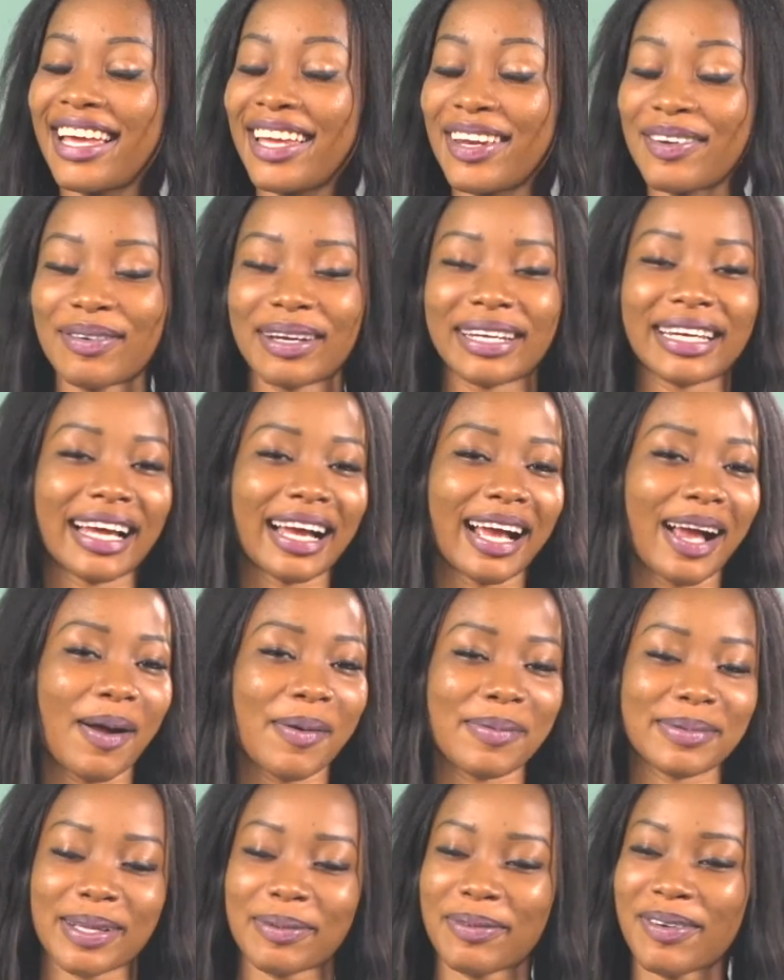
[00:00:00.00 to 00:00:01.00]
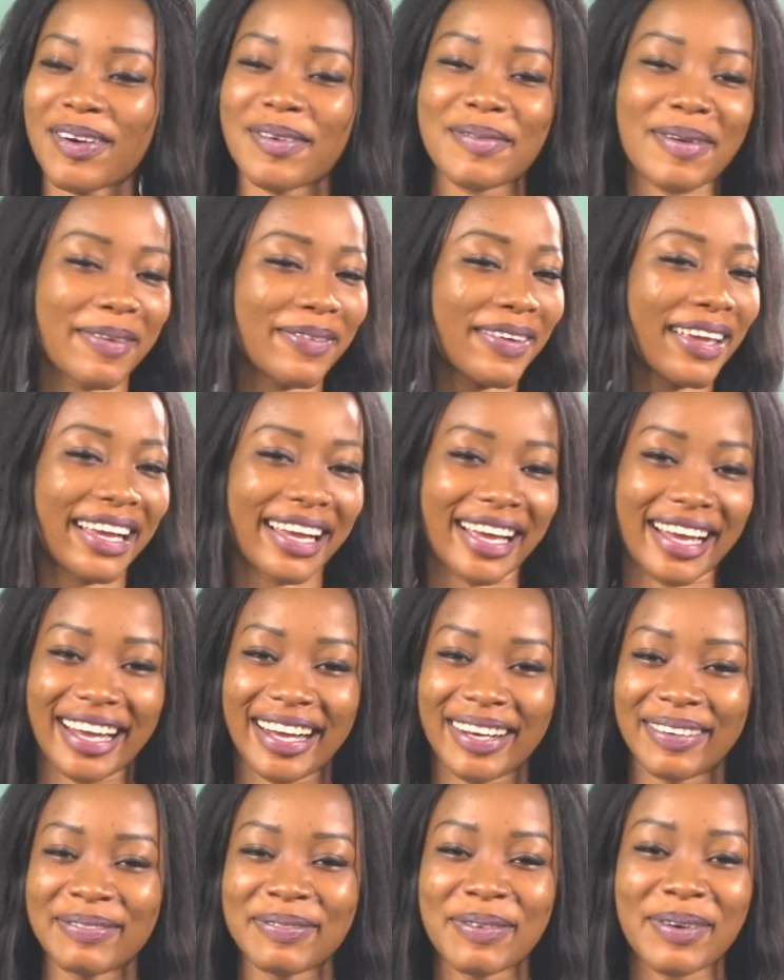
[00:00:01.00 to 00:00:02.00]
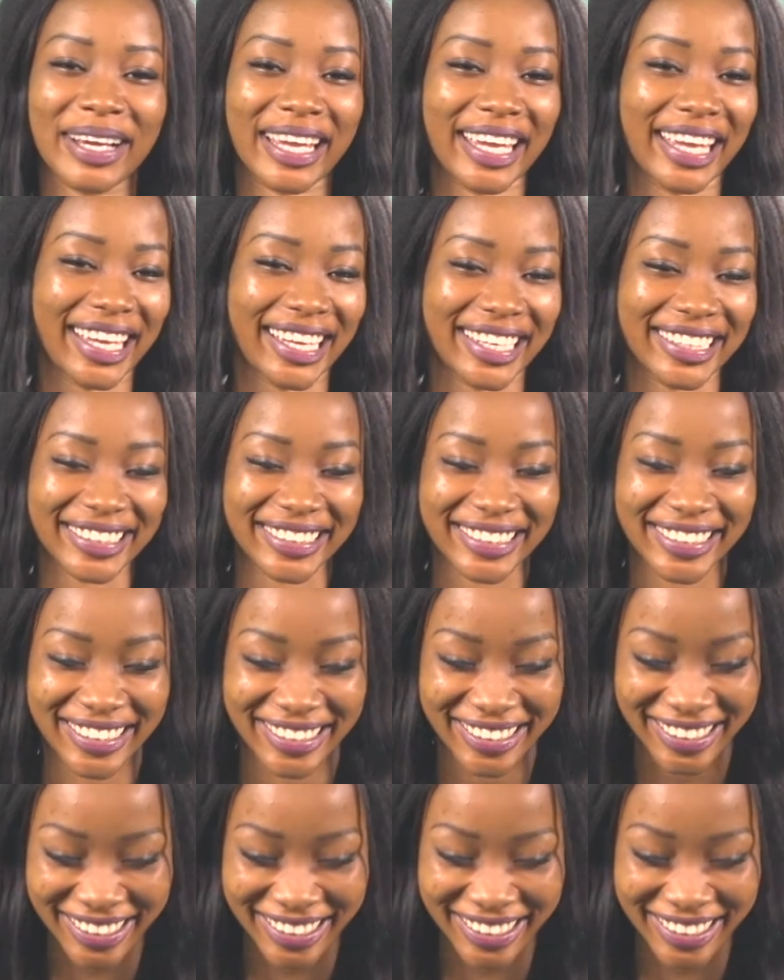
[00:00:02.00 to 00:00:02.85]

anyone that comes, I'm apart from Evenka, okay.